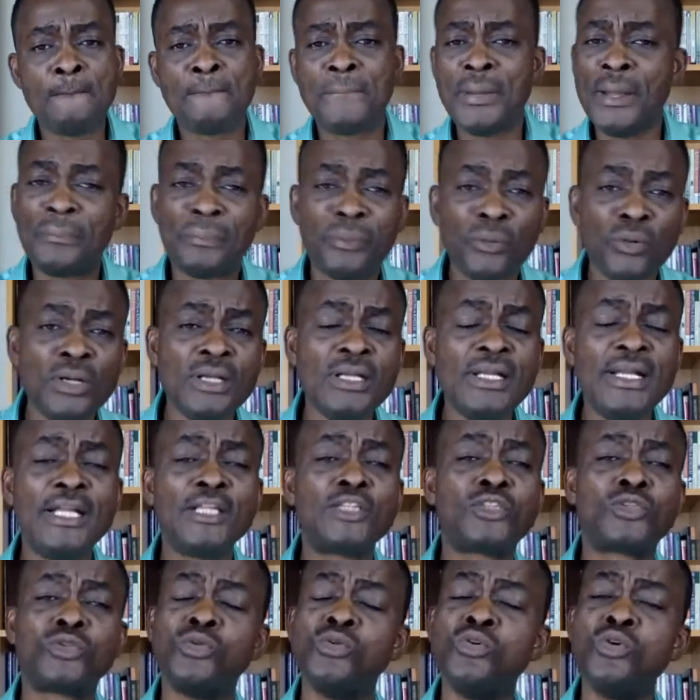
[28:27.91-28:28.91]
People
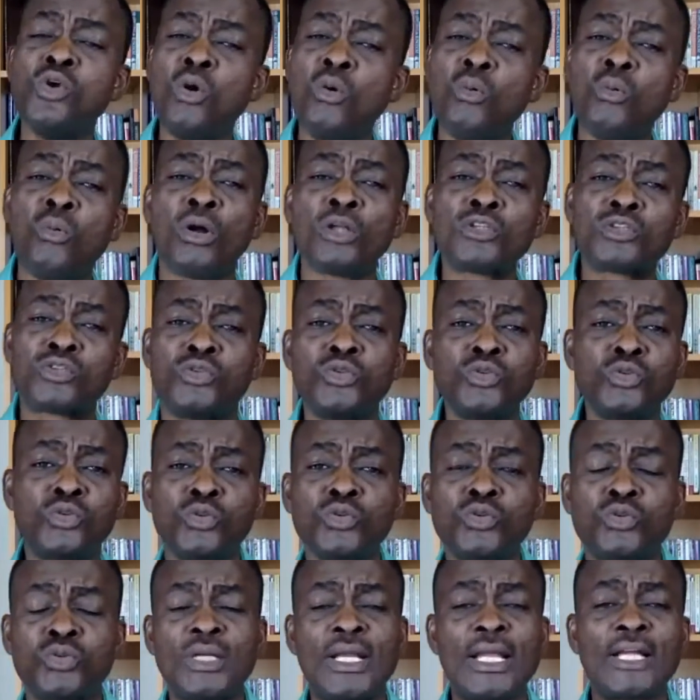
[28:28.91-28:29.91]
need to know what to
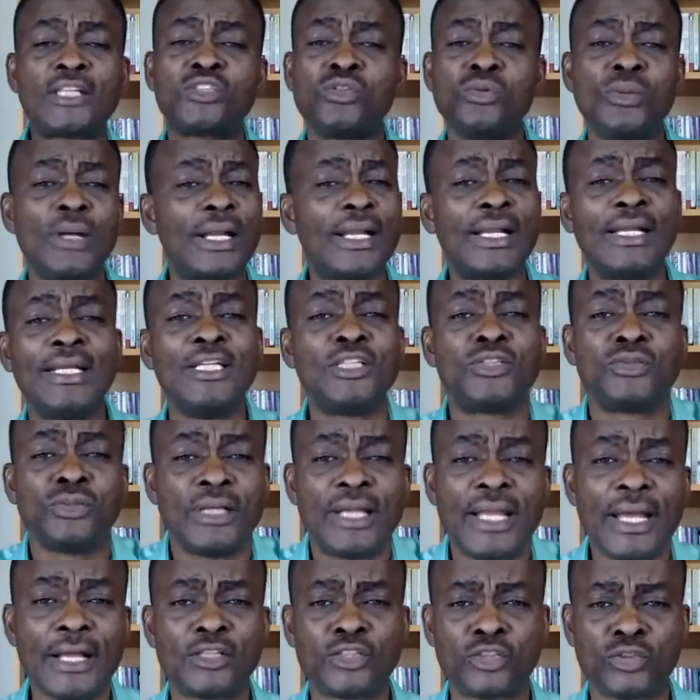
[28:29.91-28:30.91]
do to get to where they need to
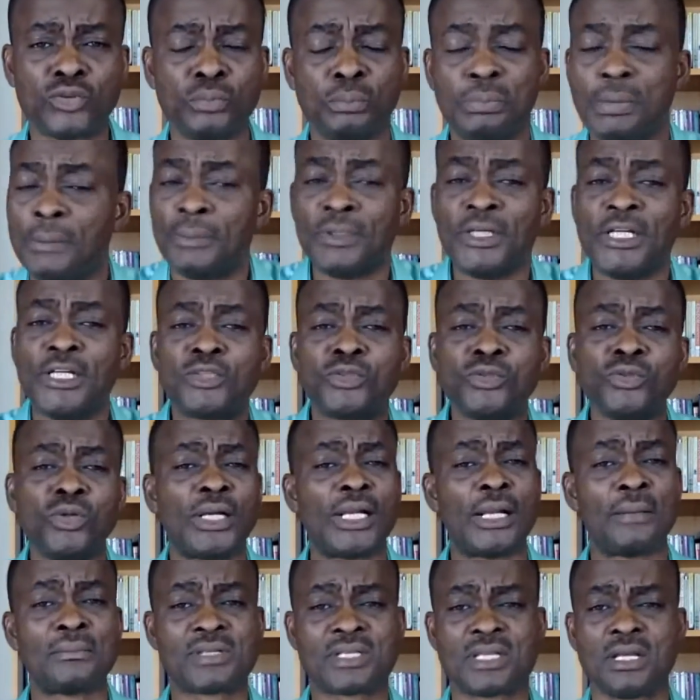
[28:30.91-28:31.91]
get to. People need to
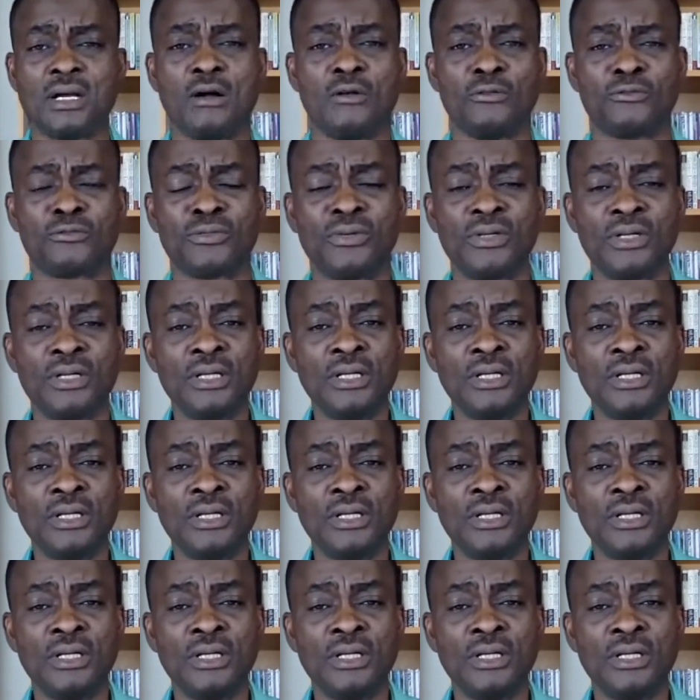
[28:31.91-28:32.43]
know themselves.